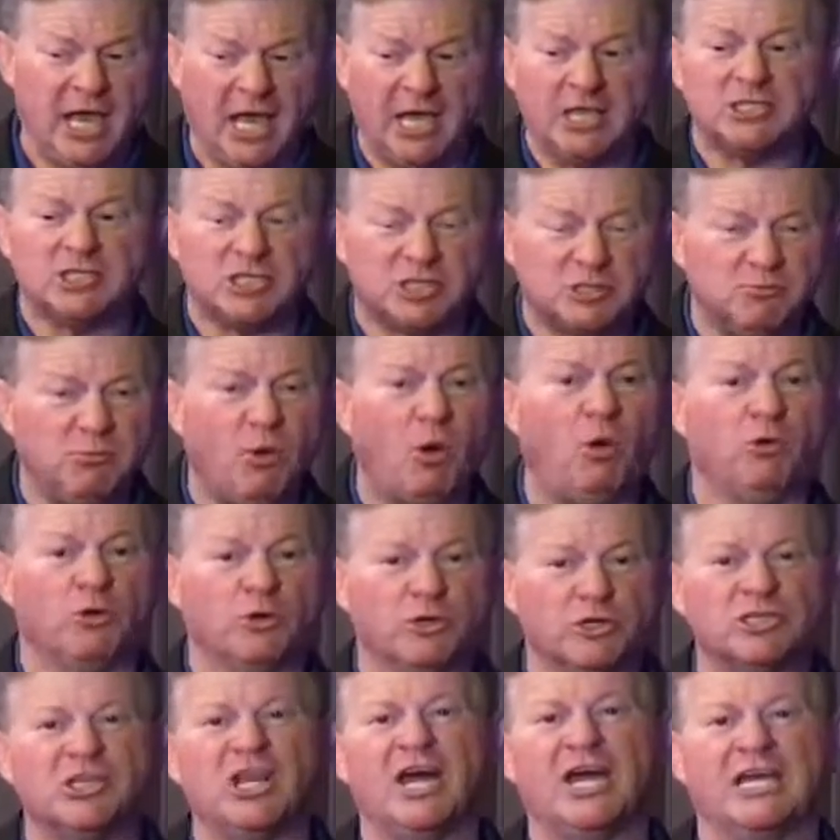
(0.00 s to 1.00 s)
it
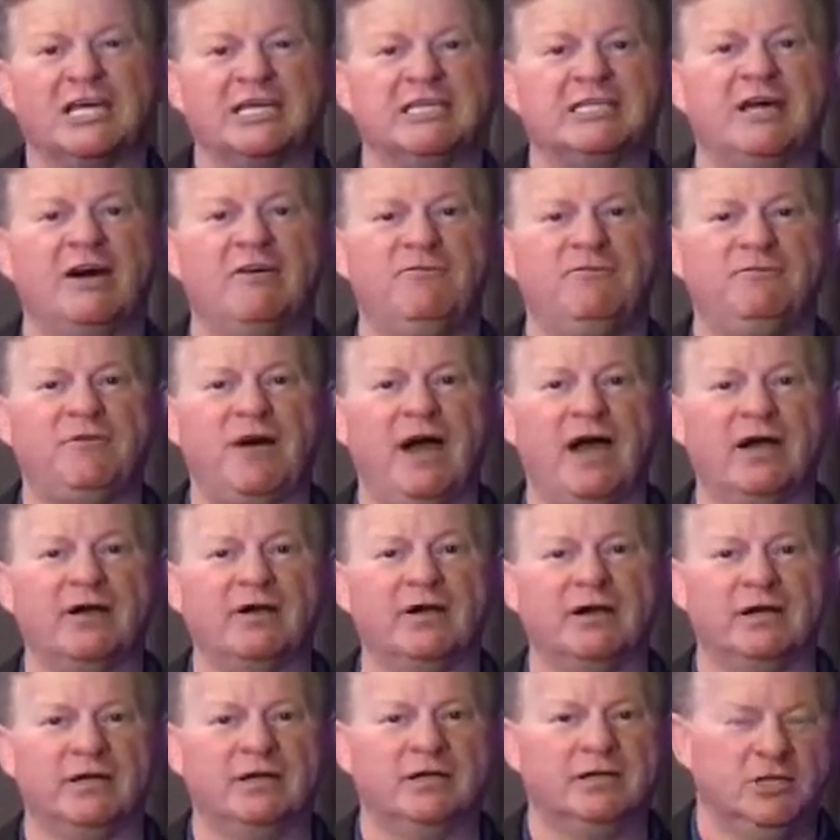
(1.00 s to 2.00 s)
smolders like a duff
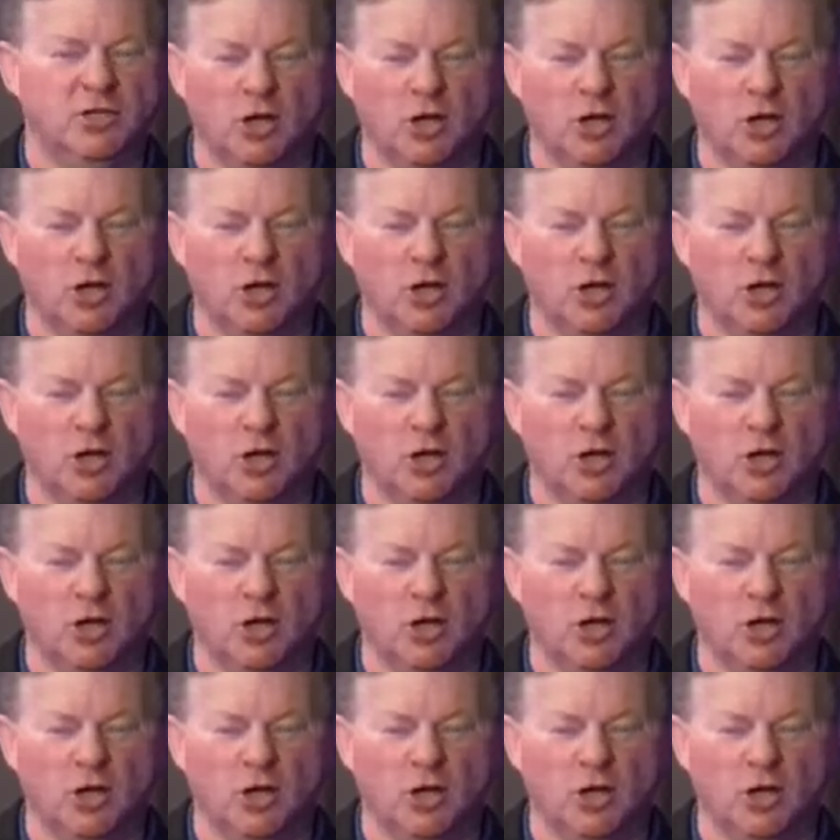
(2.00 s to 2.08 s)
fire and